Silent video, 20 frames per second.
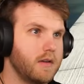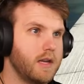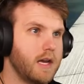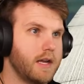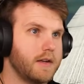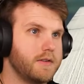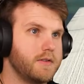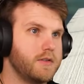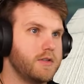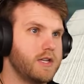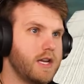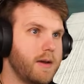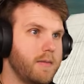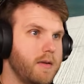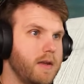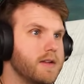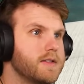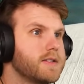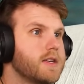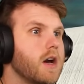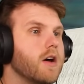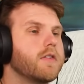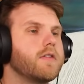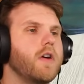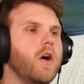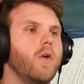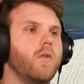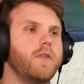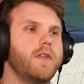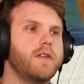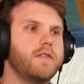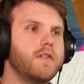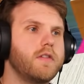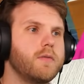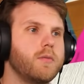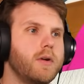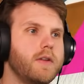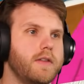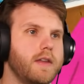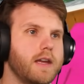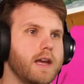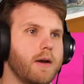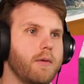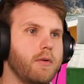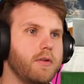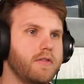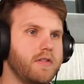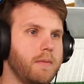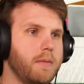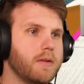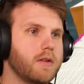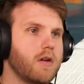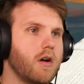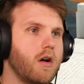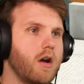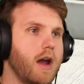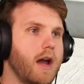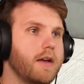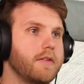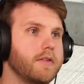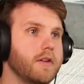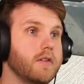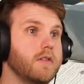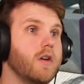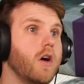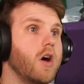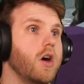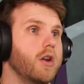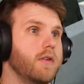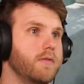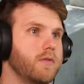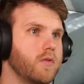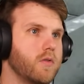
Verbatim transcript: not too shabby. So this is one thing I will say about the car. It has a ton of